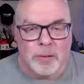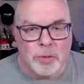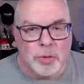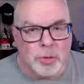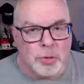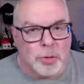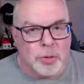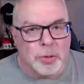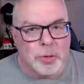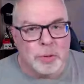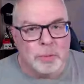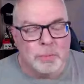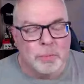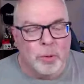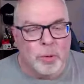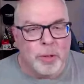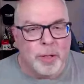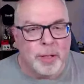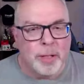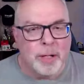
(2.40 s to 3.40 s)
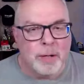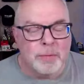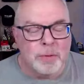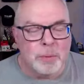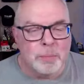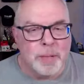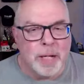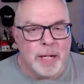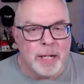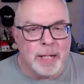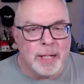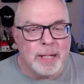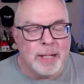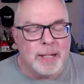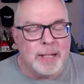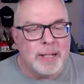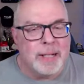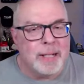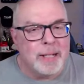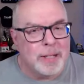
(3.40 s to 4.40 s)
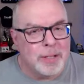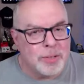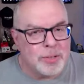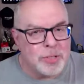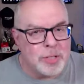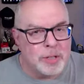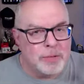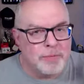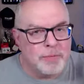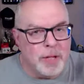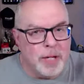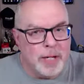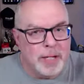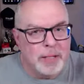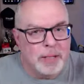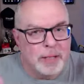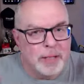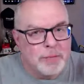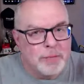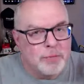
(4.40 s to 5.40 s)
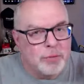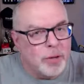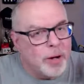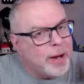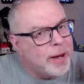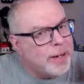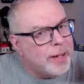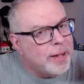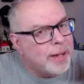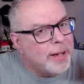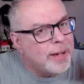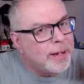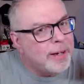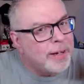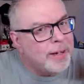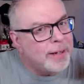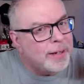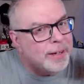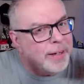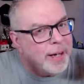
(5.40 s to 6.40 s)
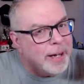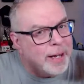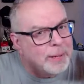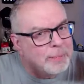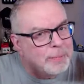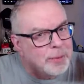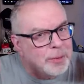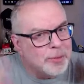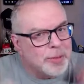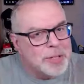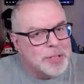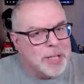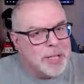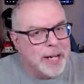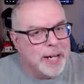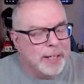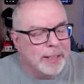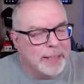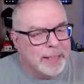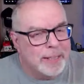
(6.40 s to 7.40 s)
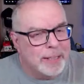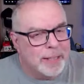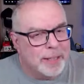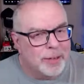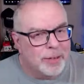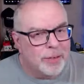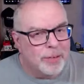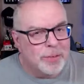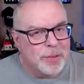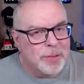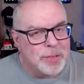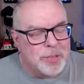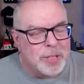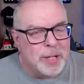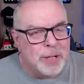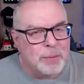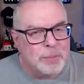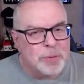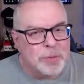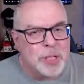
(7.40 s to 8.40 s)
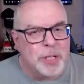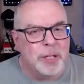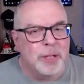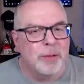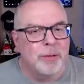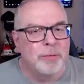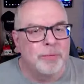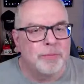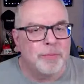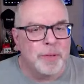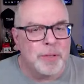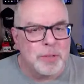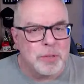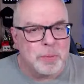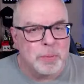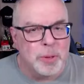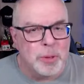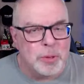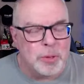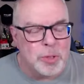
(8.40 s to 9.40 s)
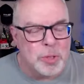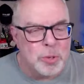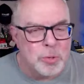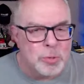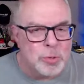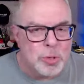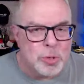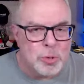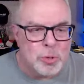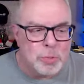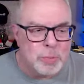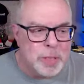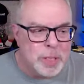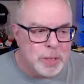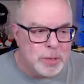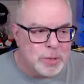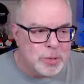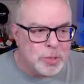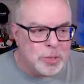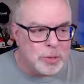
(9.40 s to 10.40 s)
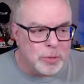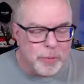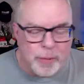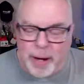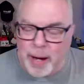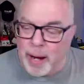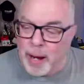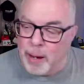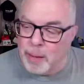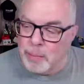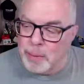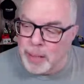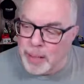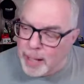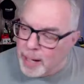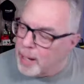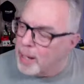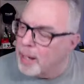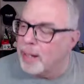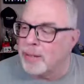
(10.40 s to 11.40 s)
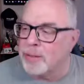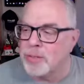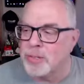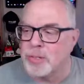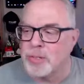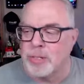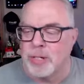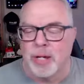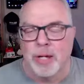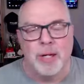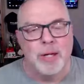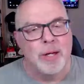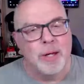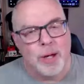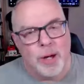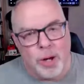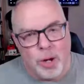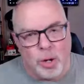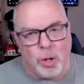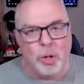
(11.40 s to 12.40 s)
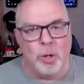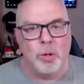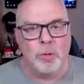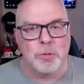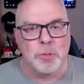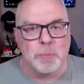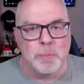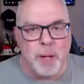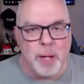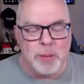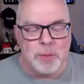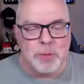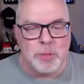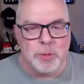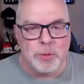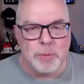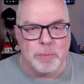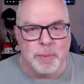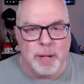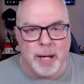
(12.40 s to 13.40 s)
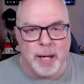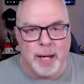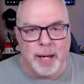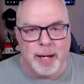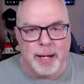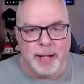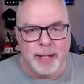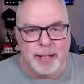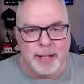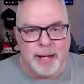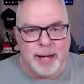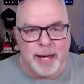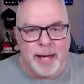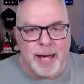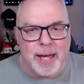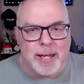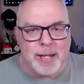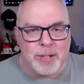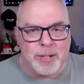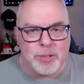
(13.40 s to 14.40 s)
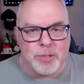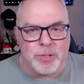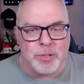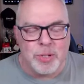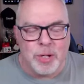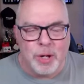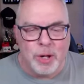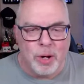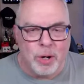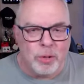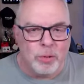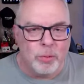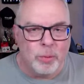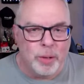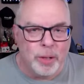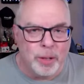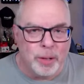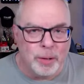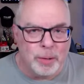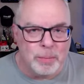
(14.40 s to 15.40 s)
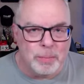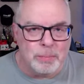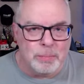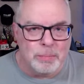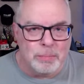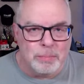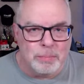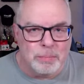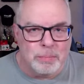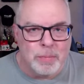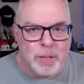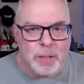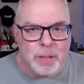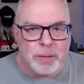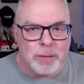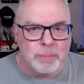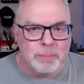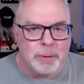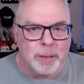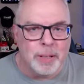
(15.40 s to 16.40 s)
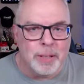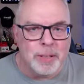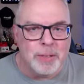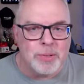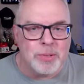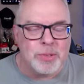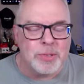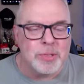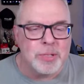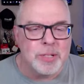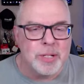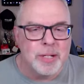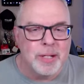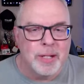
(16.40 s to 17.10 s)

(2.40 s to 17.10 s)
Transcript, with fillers: Good morning, everybody. It's a finally Friday, and I'm Chris Allen here on the Sam Channel's Facebook, YouTube, Instagram, and X, all sponsored by Ace Hardware Marketplace.